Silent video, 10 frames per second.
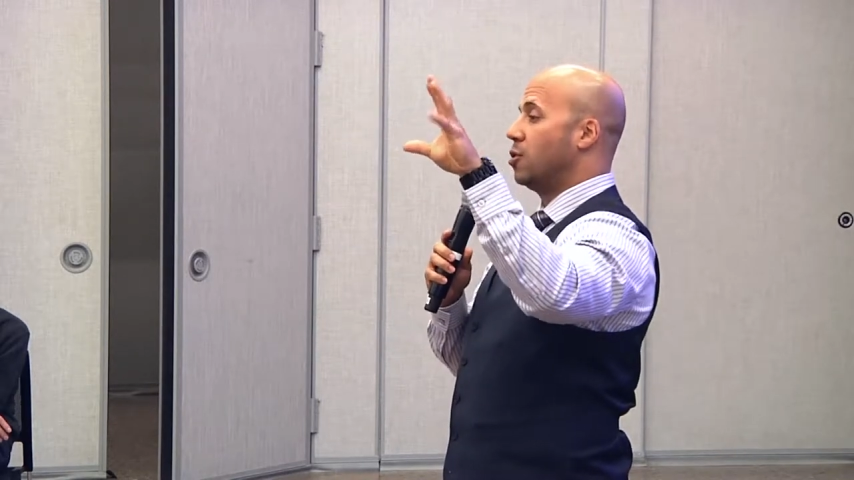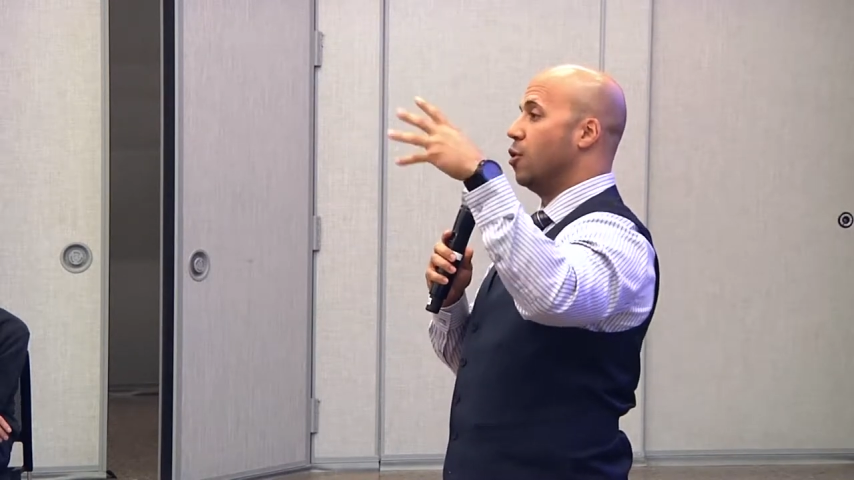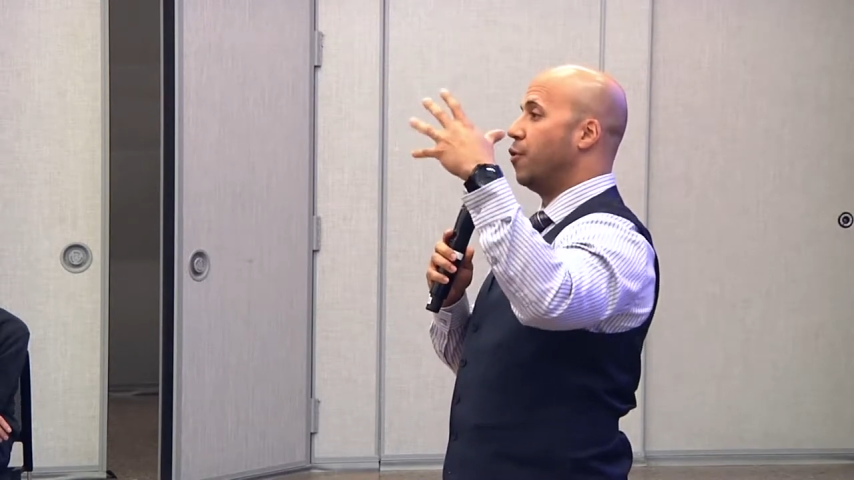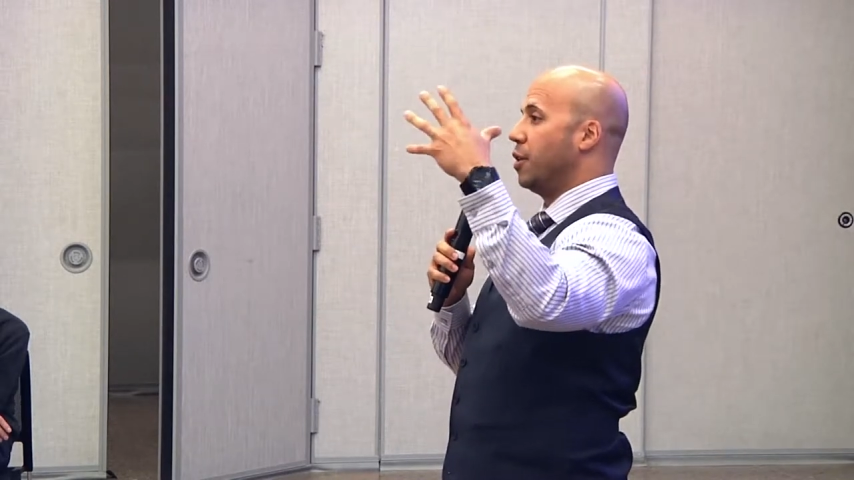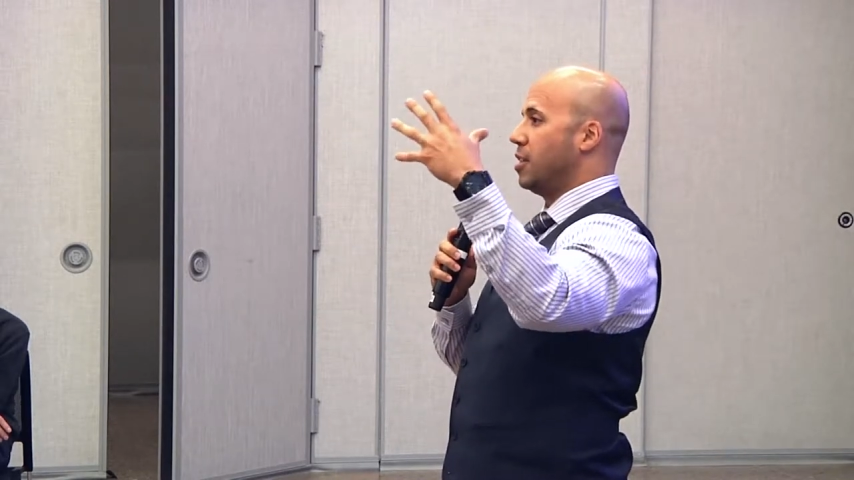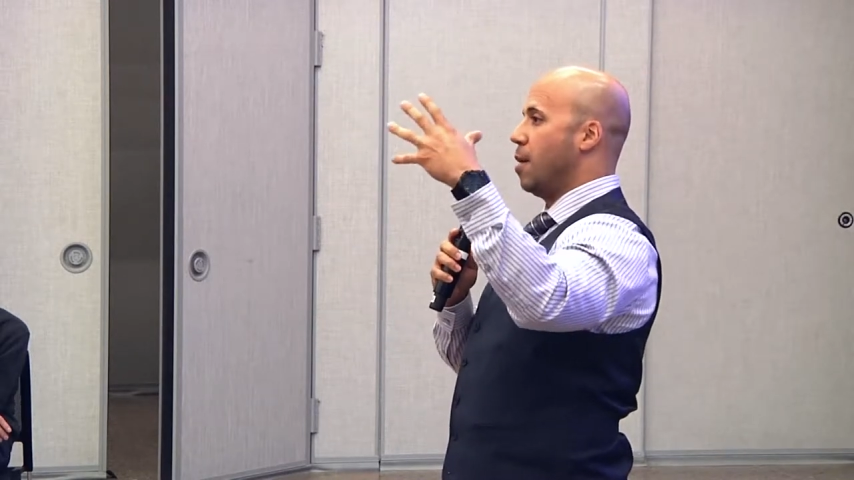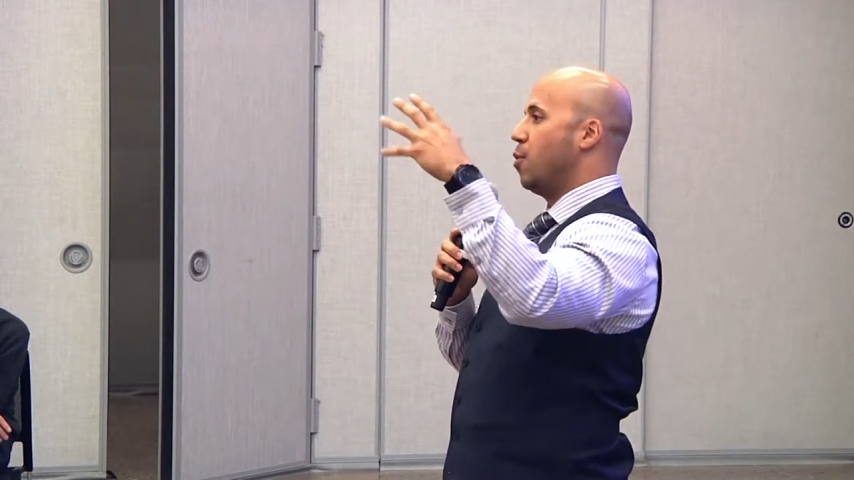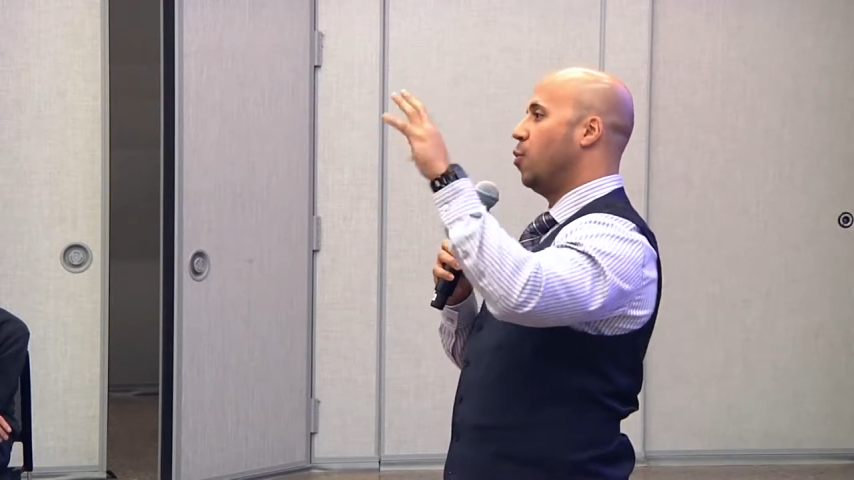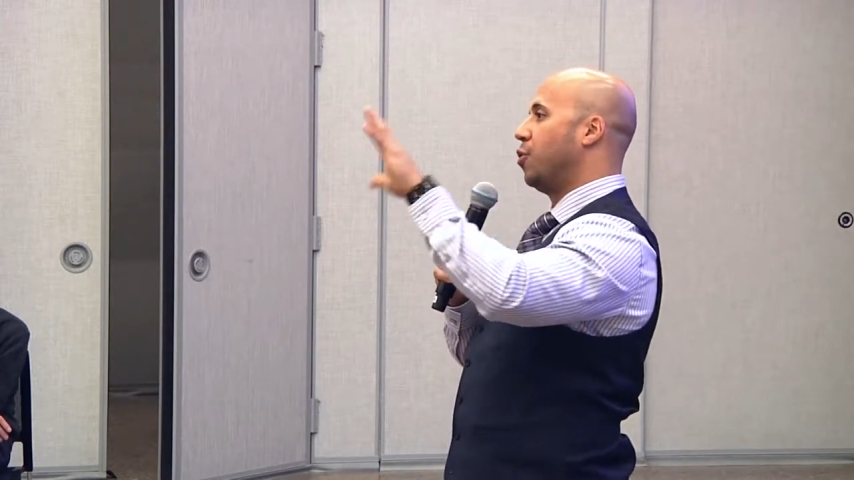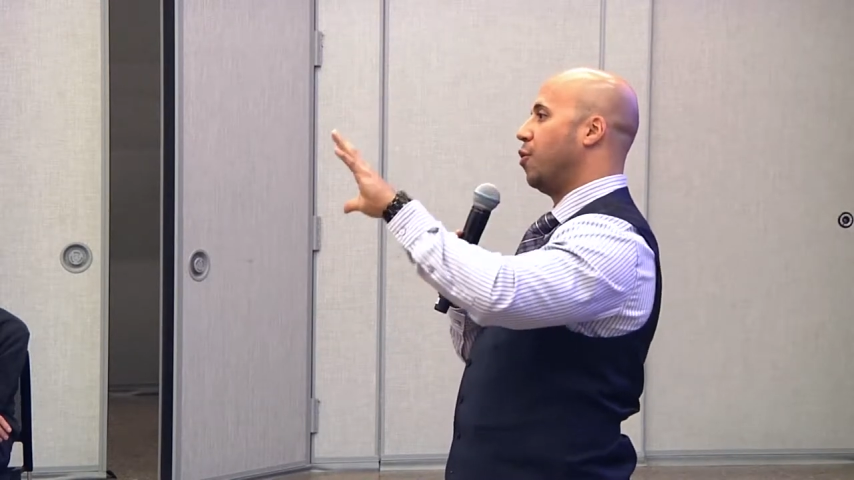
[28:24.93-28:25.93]
So, for
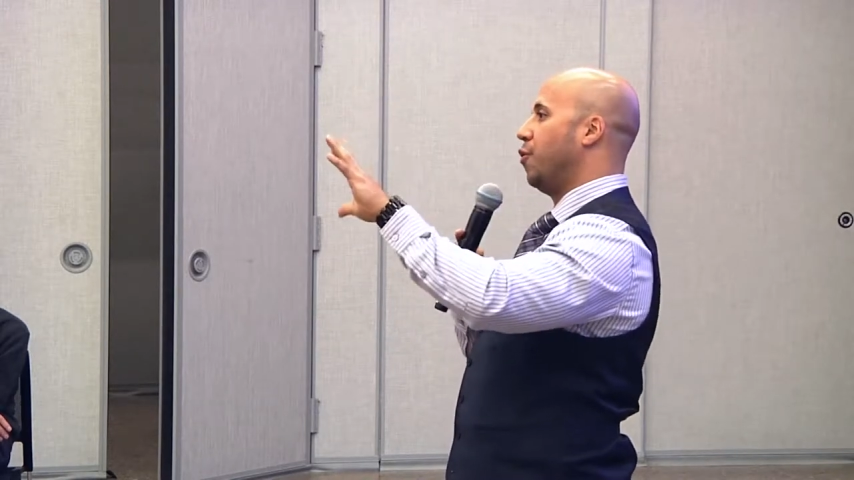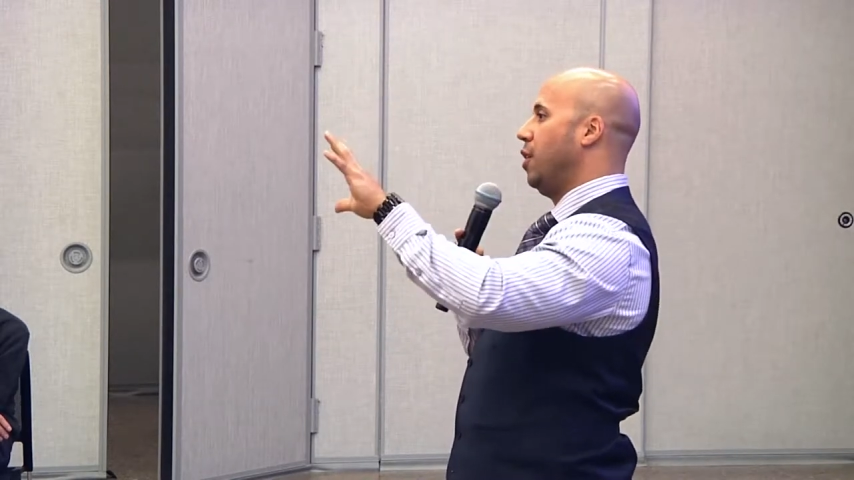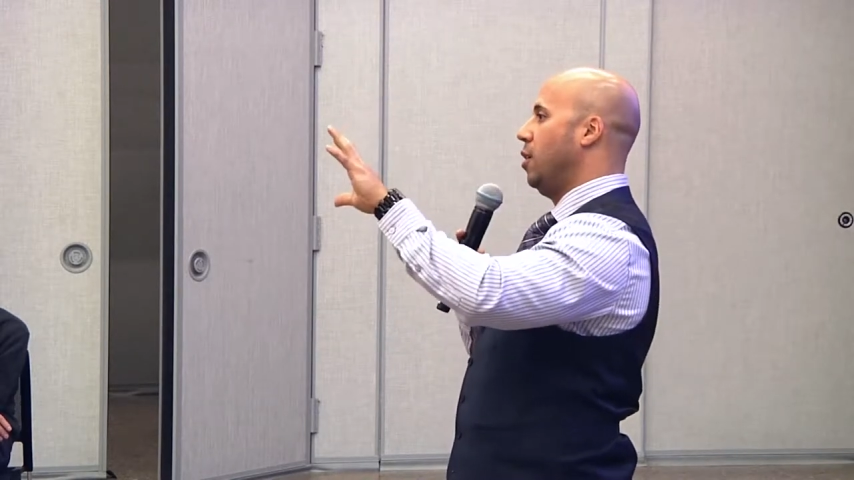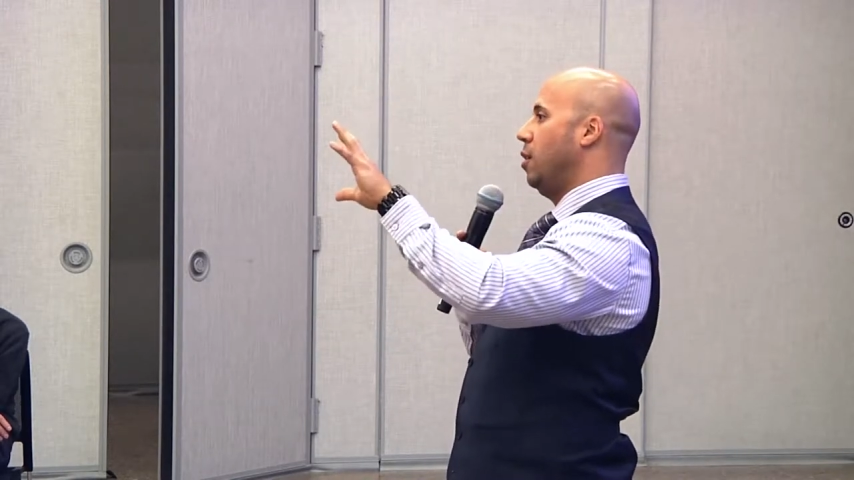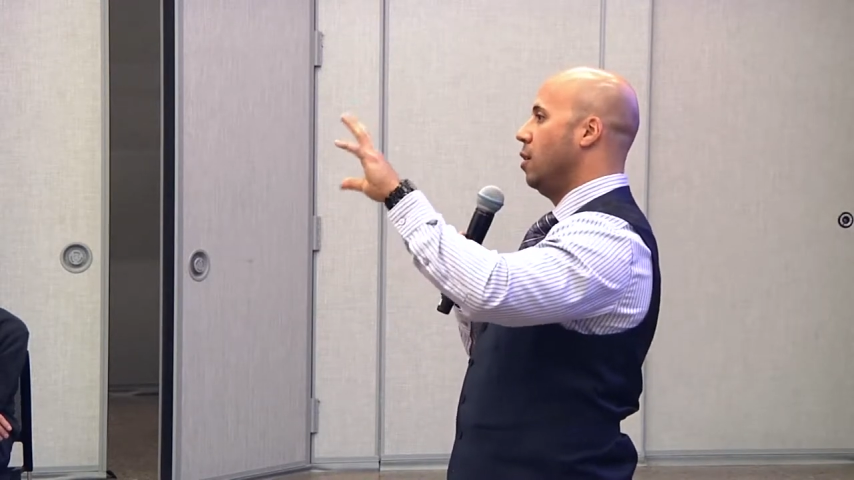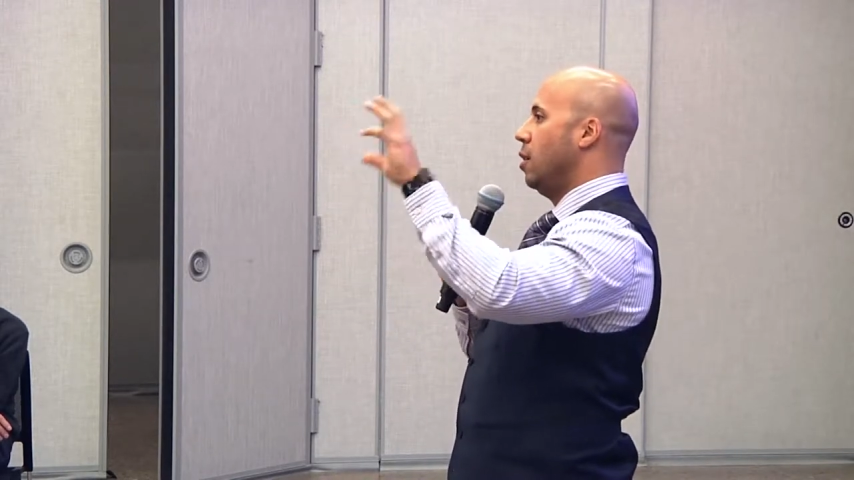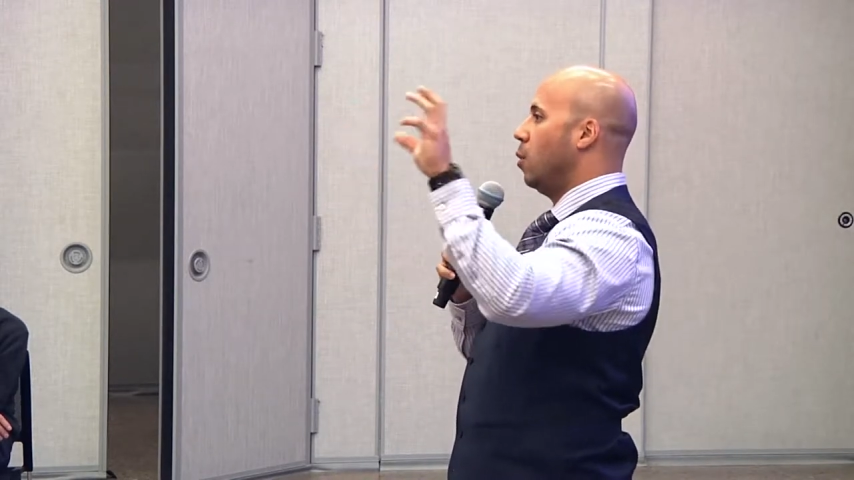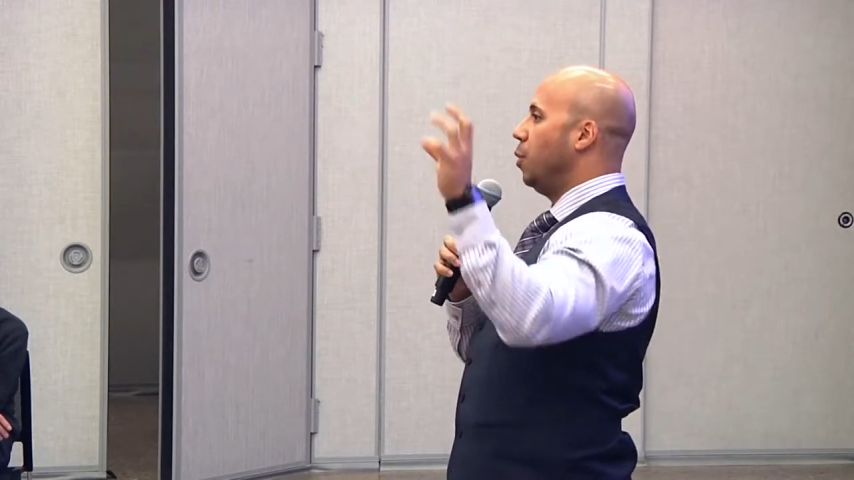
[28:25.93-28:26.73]
example, with graffiti,